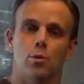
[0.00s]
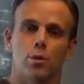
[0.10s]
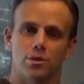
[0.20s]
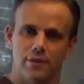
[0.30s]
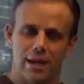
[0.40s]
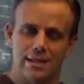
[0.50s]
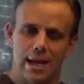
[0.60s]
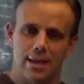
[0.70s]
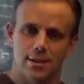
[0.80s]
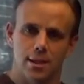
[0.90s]
Works
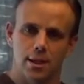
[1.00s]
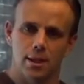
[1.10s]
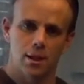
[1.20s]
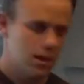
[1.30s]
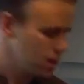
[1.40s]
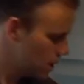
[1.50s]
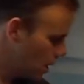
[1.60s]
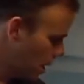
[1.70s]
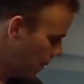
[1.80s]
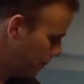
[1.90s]
fantastic.
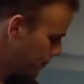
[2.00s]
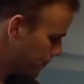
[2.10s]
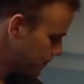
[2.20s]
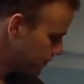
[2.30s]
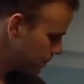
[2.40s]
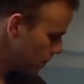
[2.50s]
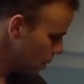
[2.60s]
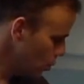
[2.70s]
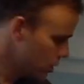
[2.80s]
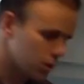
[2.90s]

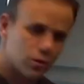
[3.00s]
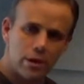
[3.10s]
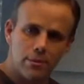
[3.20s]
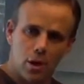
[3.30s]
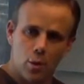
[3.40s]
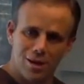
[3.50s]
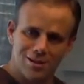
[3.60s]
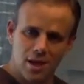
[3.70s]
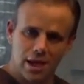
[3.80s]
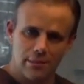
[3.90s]
One other cream that I
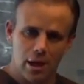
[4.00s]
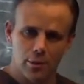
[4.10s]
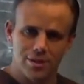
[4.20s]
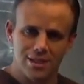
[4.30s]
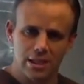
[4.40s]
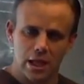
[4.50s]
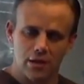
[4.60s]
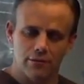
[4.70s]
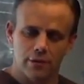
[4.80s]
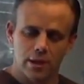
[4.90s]
want to talk about, we see a
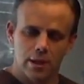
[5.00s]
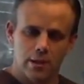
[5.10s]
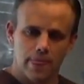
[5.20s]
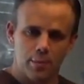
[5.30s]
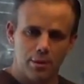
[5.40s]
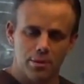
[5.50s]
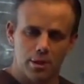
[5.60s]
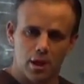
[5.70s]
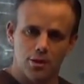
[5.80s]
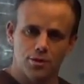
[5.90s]
lot of people
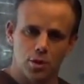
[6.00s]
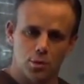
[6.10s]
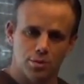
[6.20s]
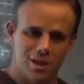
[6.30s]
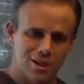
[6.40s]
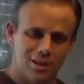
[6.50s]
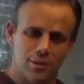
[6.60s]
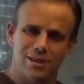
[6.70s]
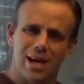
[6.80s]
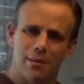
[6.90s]
that also, particularly
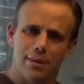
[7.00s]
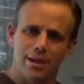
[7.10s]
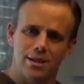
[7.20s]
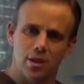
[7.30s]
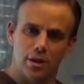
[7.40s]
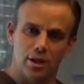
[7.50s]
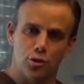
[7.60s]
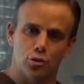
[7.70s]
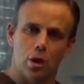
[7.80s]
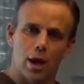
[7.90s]
with diabetes, they'll
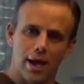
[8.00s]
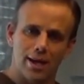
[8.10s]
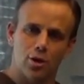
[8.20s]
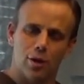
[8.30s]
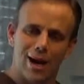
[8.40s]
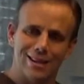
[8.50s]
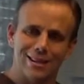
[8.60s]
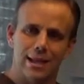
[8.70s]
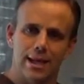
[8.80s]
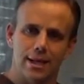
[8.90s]
get dry,
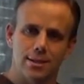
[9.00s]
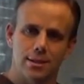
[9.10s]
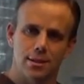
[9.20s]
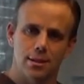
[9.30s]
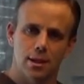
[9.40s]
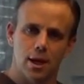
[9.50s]
cracked legs.